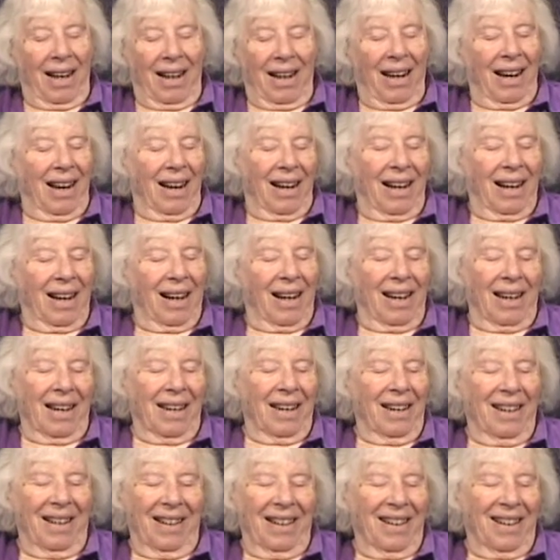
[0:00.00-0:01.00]
uh,
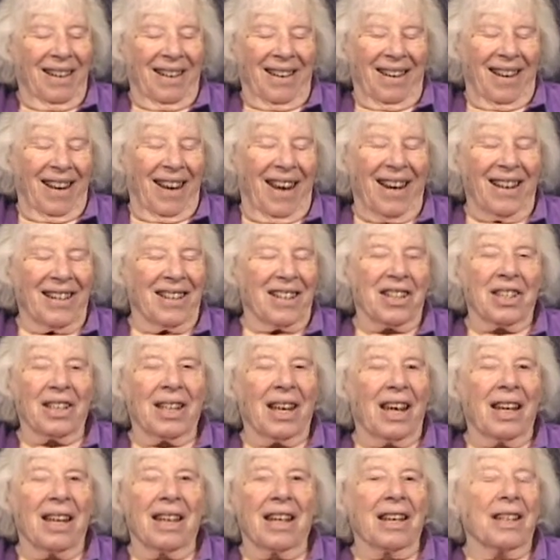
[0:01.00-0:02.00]
I hate to
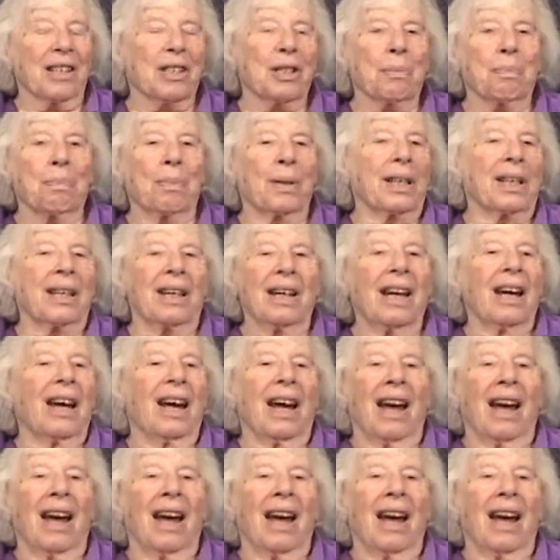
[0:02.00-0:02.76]
say this, but